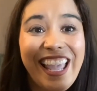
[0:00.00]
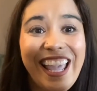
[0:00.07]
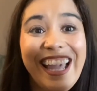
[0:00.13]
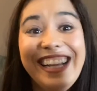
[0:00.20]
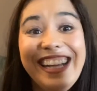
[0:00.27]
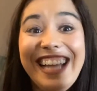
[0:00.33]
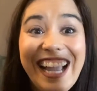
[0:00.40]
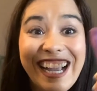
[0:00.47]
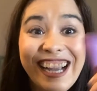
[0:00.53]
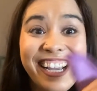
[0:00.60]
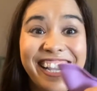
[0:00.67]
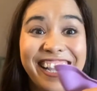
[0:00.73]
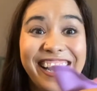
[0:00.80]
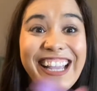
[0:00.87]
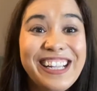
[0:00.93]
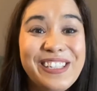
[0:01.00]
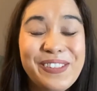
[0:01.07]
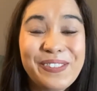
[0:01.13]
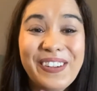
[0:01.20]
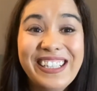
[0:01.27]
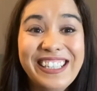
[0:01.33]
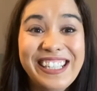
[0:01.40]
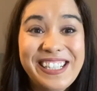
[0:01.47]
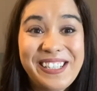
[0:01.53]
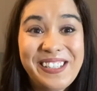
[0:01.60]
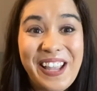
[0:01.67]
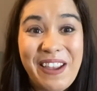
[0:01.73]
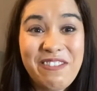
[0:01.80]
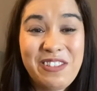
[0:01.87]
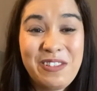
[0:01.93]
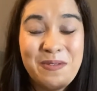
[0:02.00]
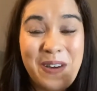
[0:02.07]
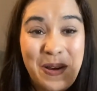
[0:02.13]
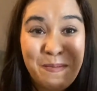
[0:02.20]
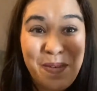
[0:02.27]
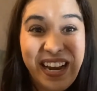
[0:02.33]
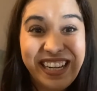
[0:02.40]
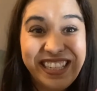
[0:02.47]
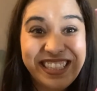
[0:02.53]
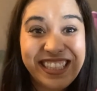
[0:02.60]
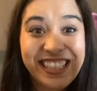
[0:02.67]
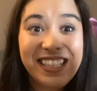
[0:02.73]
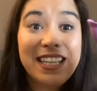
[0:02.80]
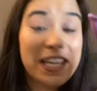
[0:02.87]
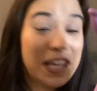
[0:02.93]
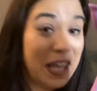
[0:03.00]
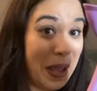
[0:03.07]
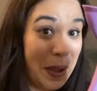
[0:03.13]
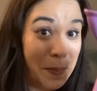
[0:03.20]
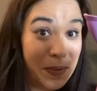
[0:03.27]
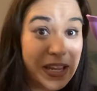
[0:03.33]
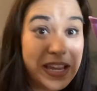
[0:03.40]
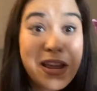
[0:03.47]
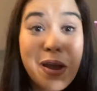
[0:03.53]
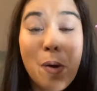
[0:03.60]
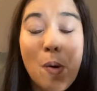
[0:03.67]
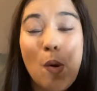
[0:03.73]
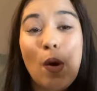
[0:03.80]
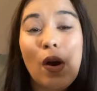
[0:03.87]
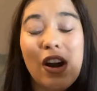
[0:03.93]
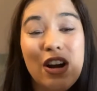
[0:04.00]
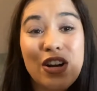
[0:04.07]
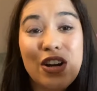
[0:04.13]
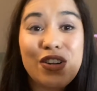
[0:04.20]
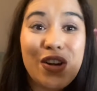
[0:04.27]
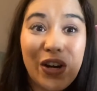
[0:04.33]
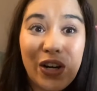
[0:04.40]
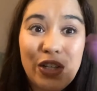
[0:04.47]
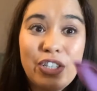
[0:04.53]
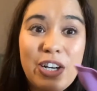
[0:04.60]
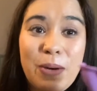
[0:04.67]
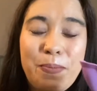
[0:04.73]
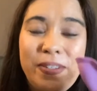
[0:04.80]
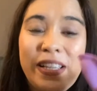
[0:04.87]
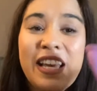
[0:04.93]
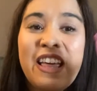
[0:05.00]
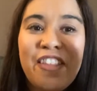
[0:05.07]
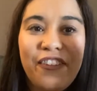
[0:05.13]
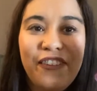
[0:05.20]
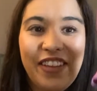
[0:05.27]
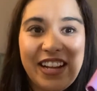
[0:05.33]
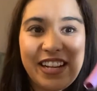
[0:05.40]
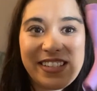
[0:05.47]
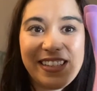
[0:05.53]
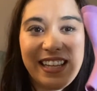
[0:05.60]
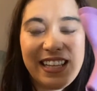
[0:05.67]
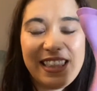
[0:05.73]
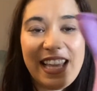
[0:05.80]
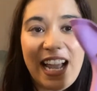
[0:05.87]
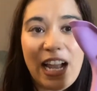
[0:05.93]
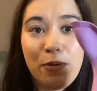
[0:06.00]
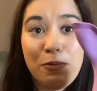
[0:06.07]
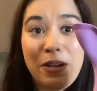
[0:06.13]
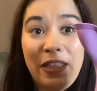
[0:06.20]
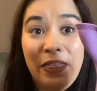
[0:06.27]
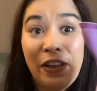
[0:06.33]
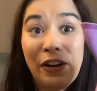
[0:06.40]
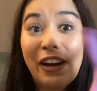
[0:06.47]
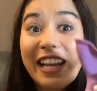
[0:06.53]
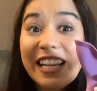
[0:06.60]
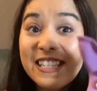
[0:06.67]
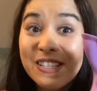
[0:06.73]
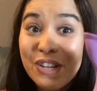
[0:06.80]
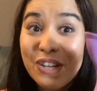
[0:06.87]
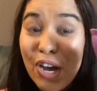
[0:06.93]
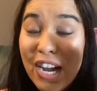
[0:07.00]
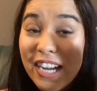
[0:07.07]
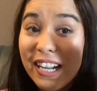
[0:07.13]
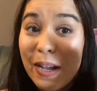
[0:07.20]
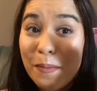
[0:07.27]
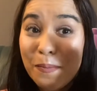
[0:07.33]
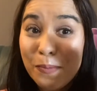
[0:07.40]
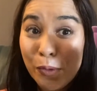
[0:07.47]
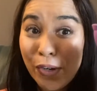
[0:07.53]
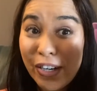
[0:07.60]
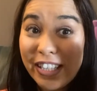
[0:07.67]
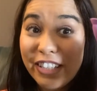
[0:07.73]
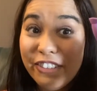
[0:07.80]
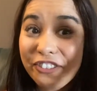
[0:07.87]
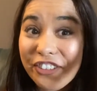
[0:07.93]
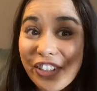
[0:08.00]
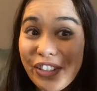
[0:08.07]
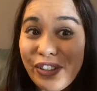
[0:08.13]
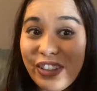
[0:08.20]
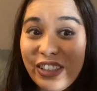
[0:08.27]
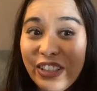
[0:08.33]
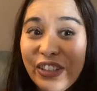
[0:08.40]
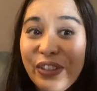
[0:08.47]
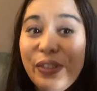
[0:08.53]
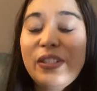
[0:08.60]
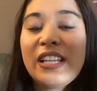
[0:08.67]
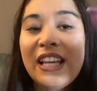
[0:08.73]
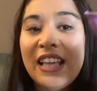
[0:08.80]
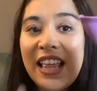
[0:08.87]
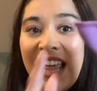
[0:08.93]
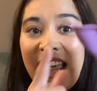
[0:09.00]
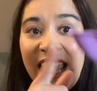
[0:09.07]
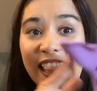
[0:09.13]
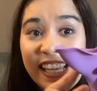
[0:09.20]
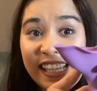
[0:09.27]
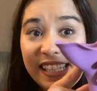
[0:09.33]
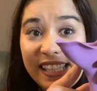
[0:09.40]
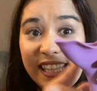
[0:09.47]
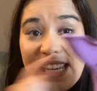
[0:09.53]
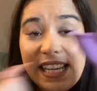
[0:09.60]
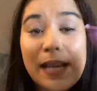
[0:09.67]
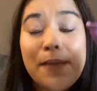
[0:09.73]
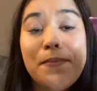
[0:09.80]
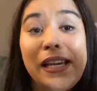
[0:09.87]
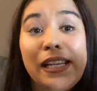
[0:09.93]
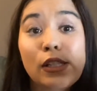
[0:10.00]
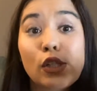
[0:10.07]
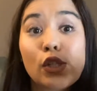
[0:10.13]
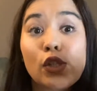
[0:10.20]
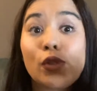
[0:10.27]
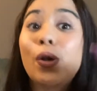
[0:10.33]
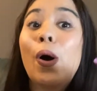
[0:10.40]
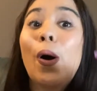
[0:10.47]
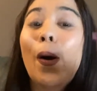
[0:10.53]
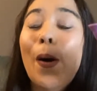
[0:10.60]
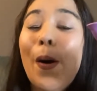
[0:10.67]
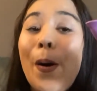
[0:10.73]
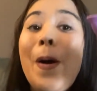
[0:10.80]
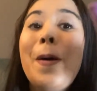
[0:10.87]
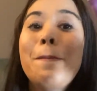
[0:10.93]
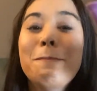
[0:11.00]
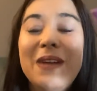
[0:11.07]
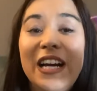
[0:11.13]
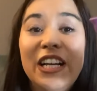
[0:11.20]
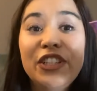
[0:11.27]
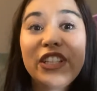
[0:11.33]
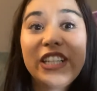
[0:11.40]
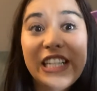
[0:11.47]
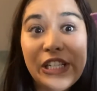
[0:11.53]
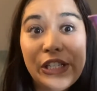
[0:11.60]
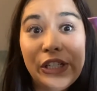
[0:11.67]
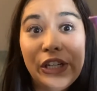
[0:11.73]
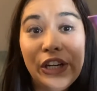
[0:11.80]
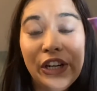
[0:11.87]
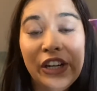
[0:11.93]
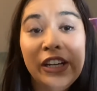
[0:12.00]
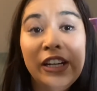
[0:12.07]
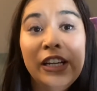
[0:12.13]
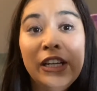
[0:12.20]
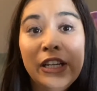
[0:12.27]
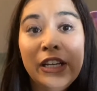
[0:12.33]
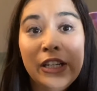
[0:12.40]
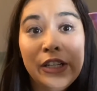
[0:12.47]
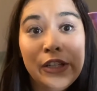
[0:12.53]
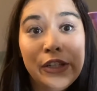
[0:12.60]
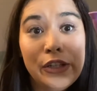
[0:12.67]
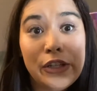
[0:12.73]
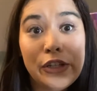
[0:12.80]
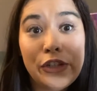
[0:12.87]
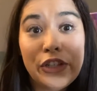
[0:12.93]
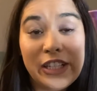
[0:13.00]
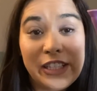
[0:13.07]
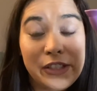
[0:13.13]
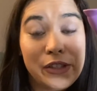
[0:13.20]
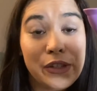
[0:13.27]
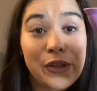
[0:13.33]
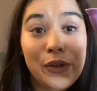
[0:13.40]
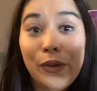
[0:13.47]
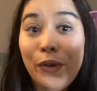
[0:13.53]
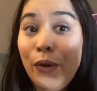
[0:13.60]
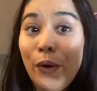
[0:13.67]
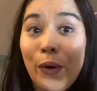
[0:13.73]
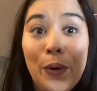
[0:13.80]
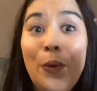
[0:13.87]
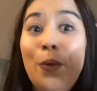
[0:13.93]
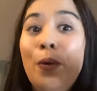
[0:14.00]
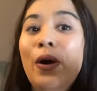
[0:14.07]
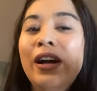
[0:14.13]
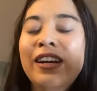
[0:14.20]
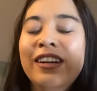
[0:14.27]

and yeah, it's really saved my butt camping or on car trips, things like that. When there is not a toilet for you to use, this thing makes it so much easier to just go